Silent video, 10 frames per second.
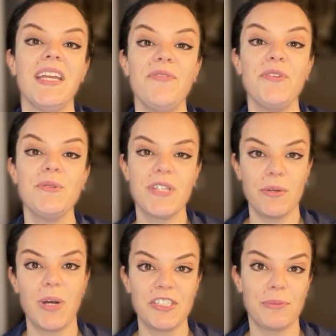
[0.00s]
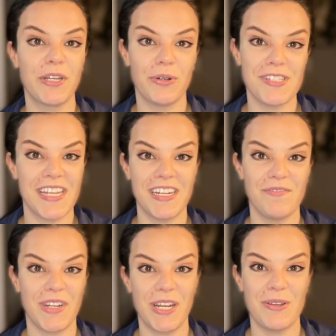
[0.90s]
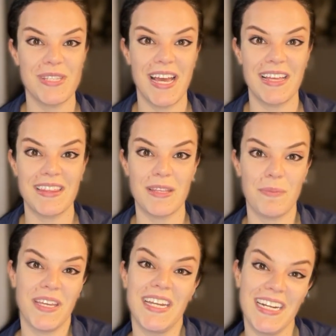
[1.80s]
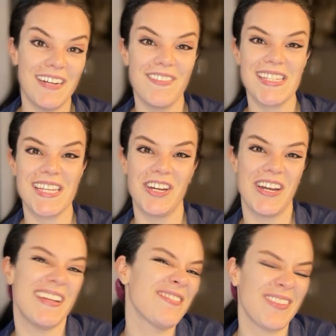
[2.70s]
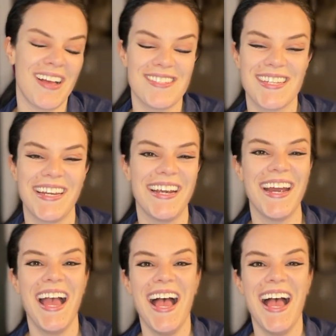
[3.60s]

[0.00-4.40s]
If you did watch my goal setting videos at the beginning of this year, end of last year,